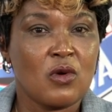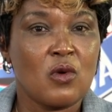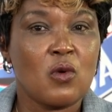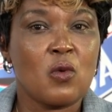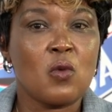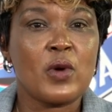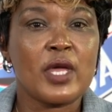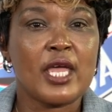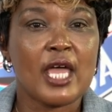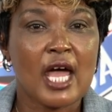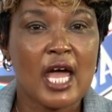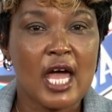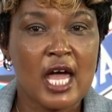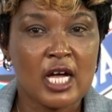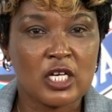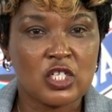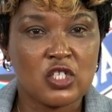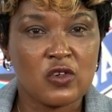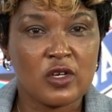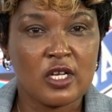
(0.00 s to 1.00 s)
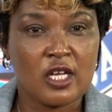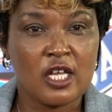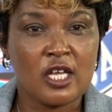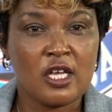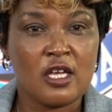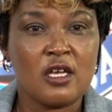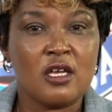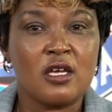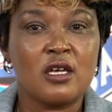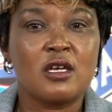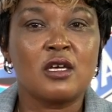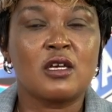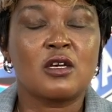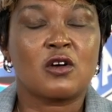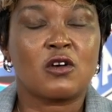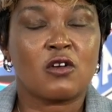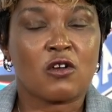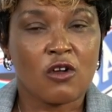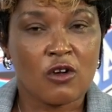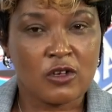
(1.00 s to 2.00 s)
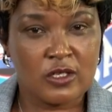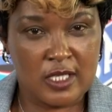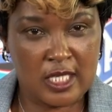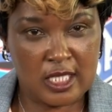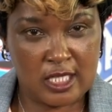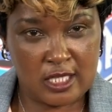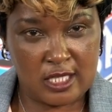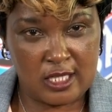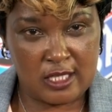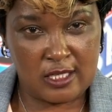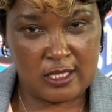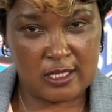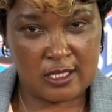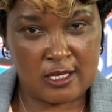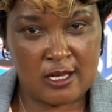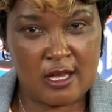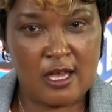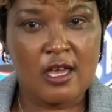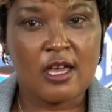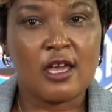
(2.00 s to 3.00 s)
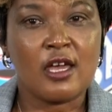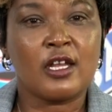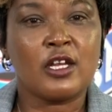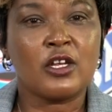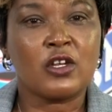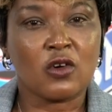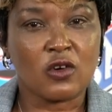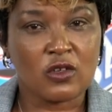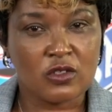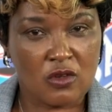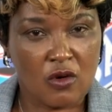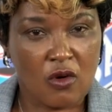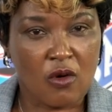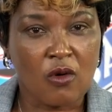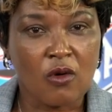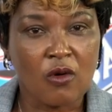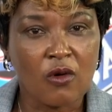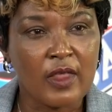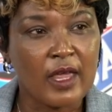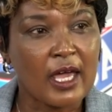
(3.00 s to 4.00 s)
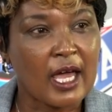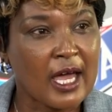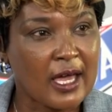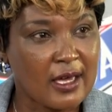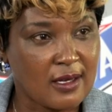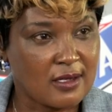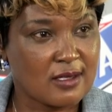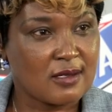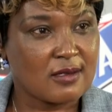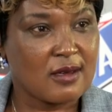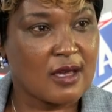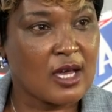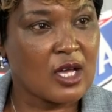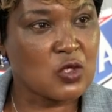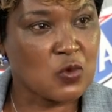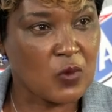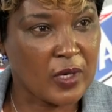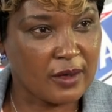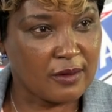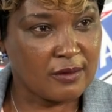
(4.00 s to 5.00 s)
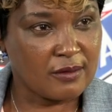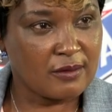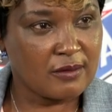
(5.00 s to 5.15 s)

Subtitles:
we actually cross the T's and dot all the I's as well.